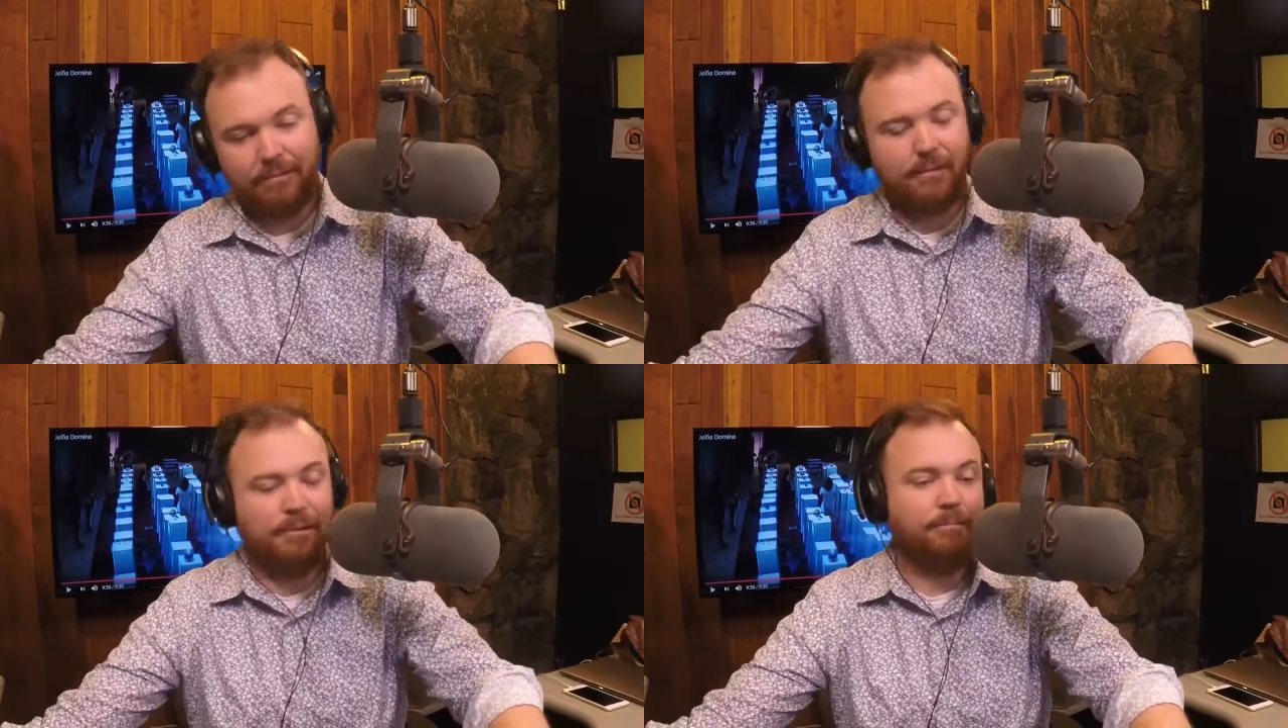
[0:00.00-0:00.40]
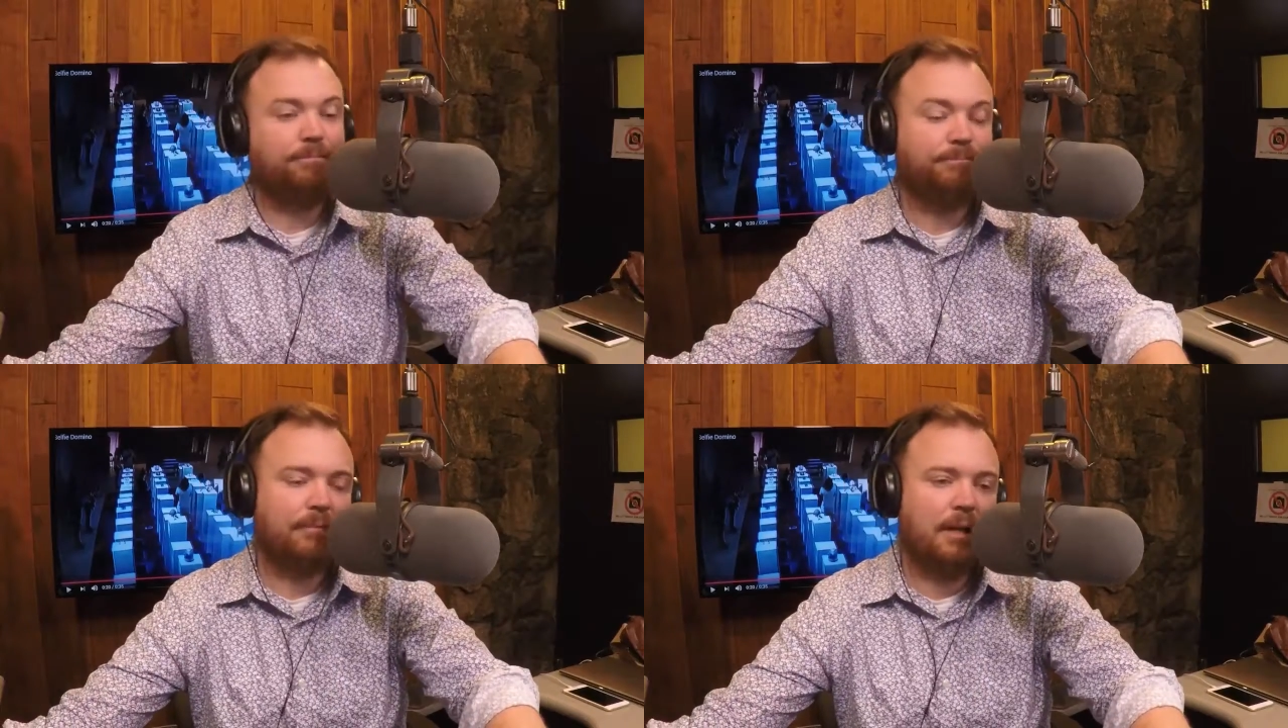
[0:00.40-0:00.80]
well,
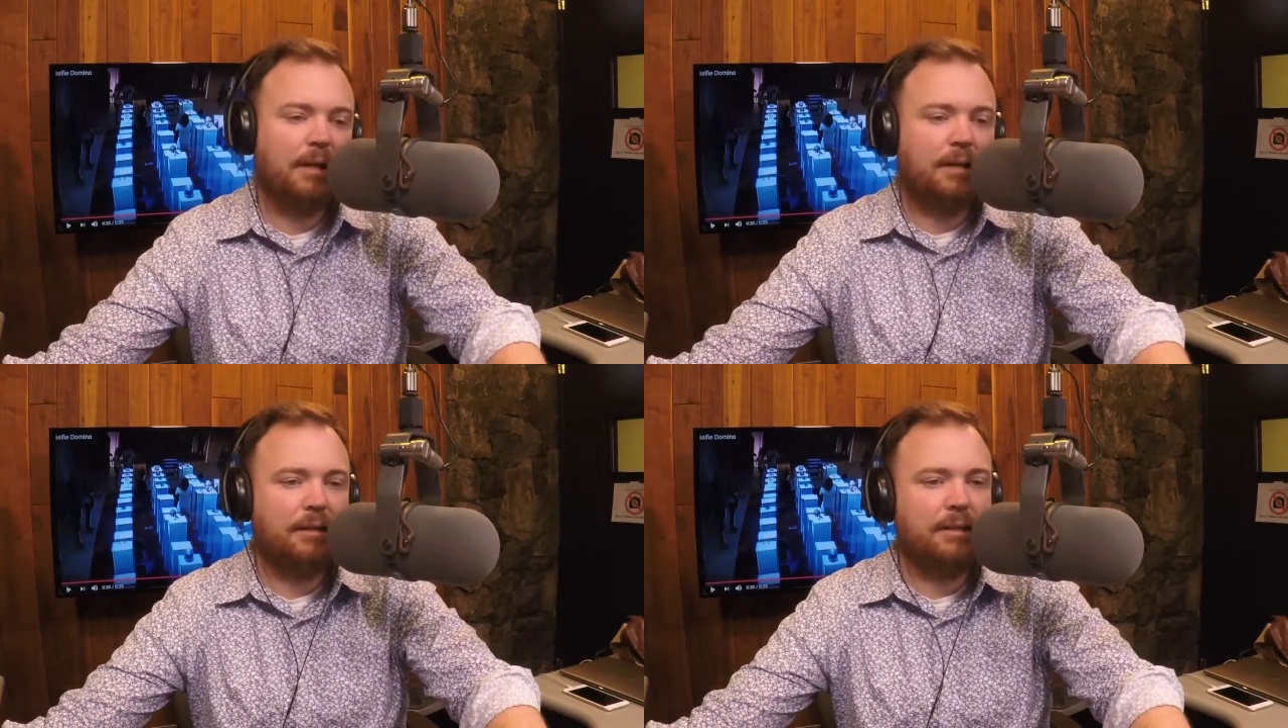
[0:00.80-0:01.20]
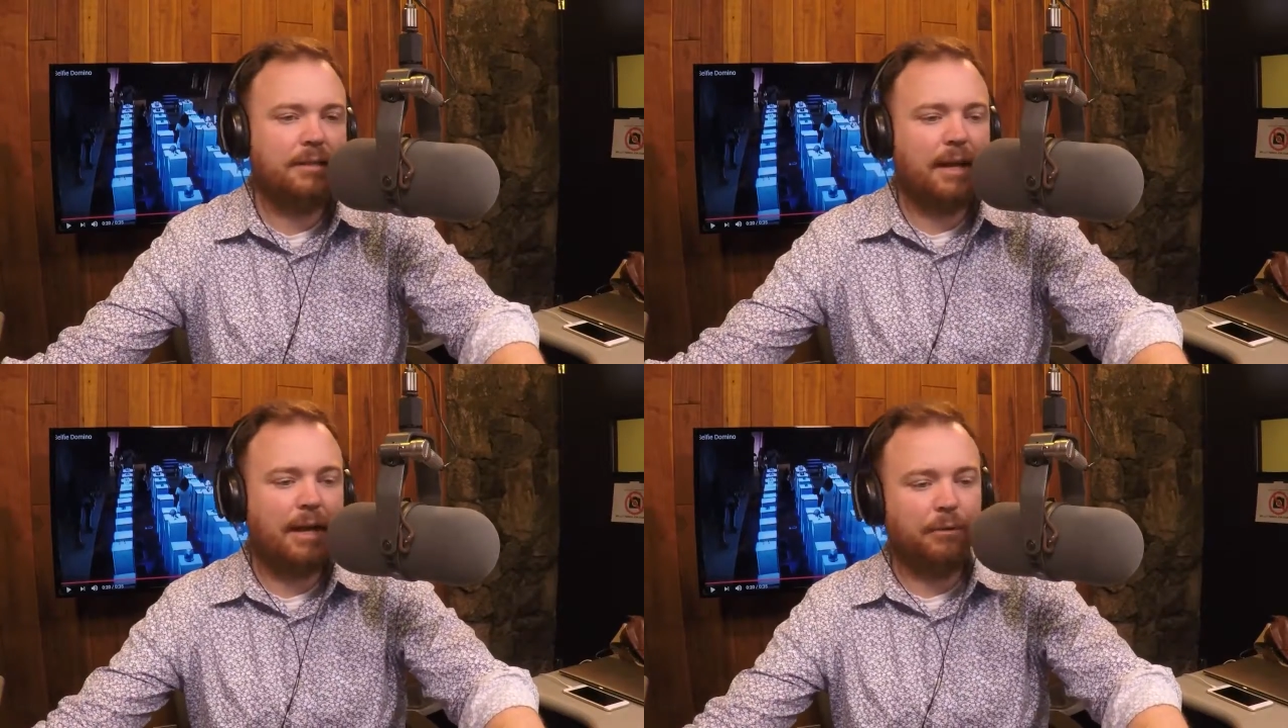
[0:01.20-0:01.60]
these
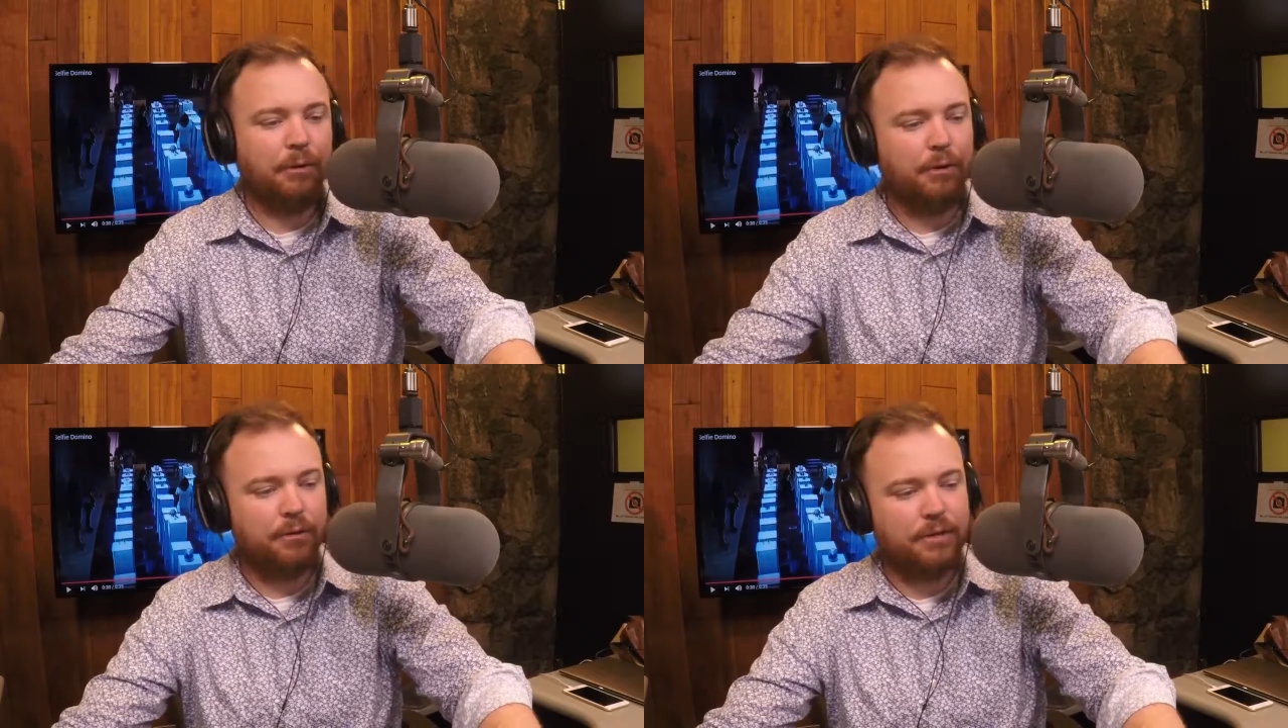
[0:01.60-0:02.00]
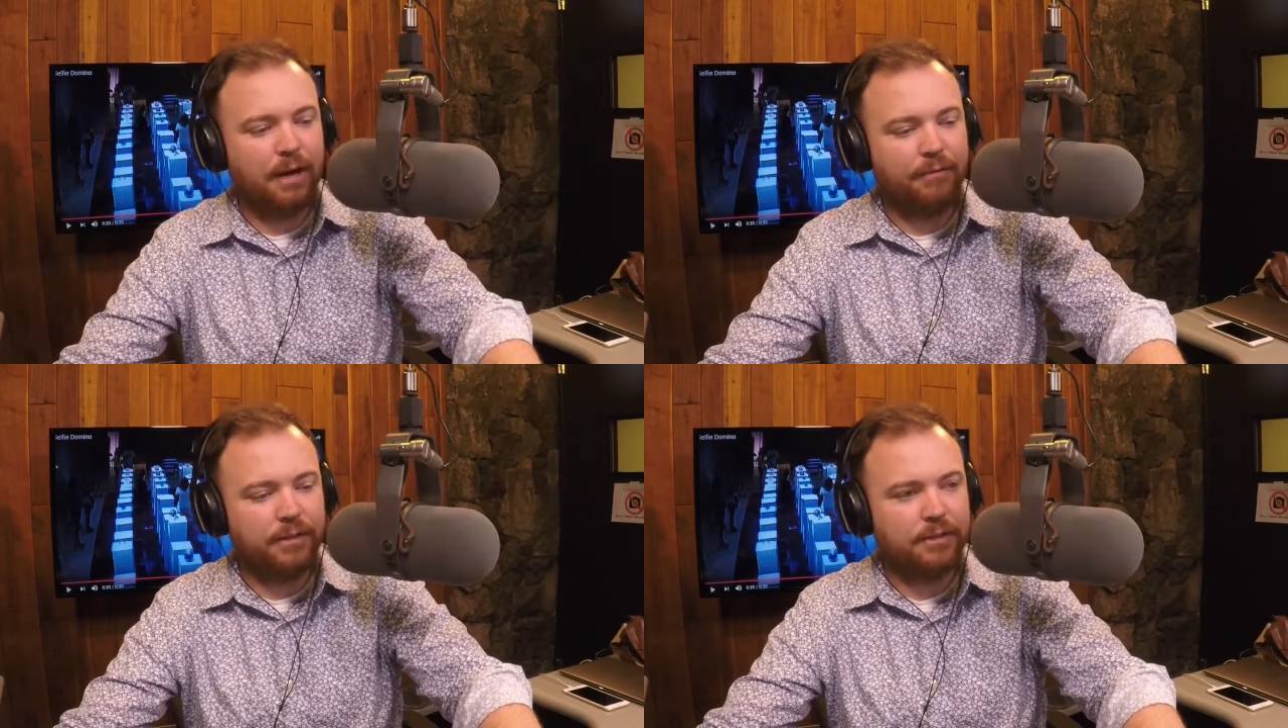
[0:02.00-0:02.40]
gallery owners
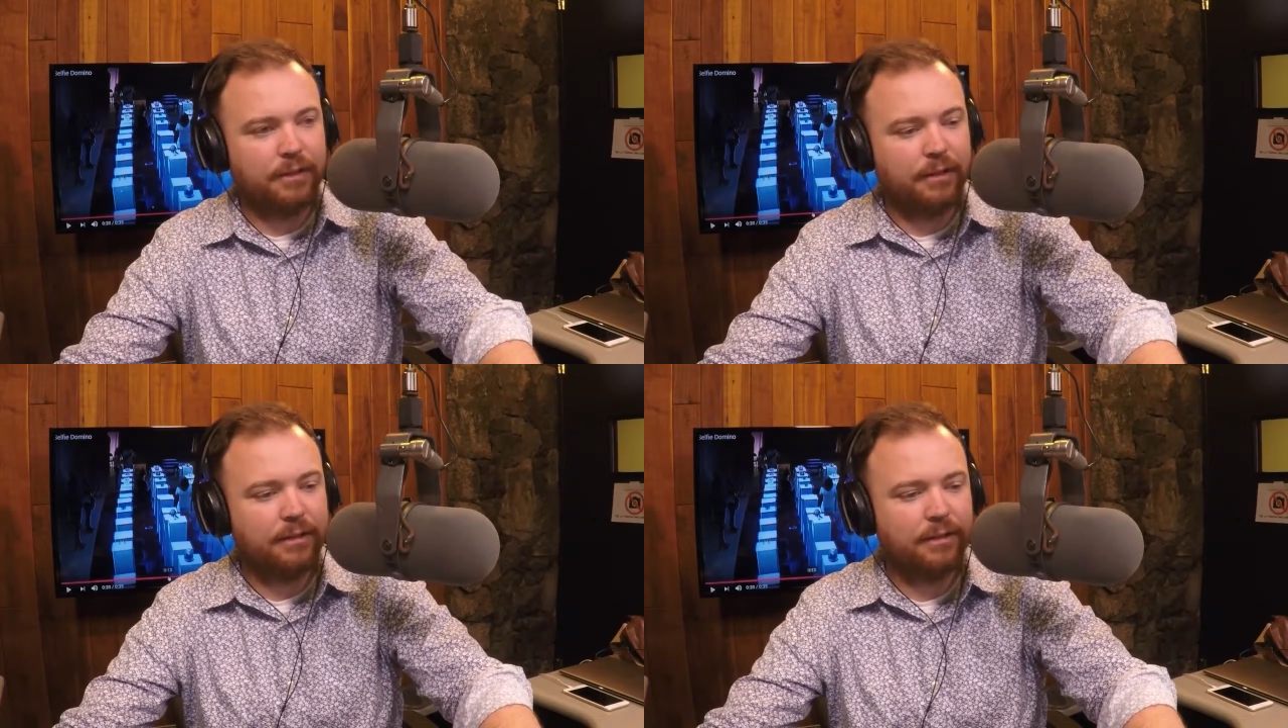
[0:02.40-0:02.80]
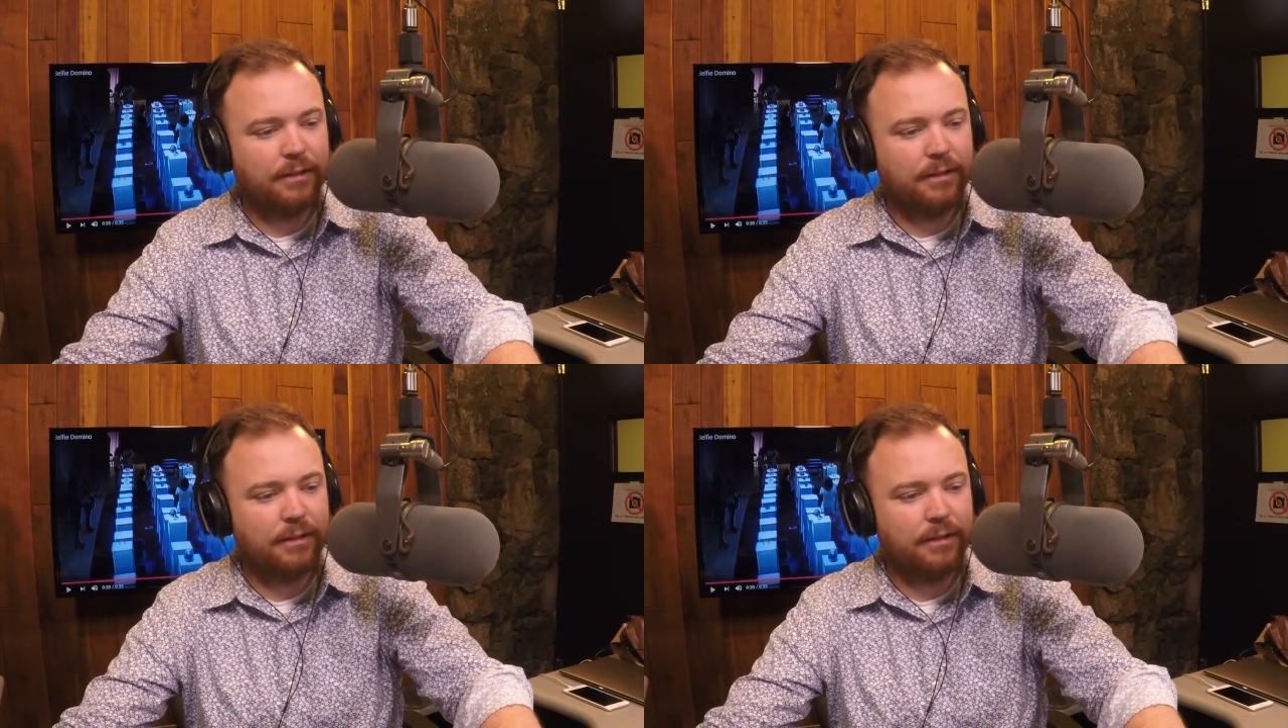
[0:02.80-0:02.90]
obviously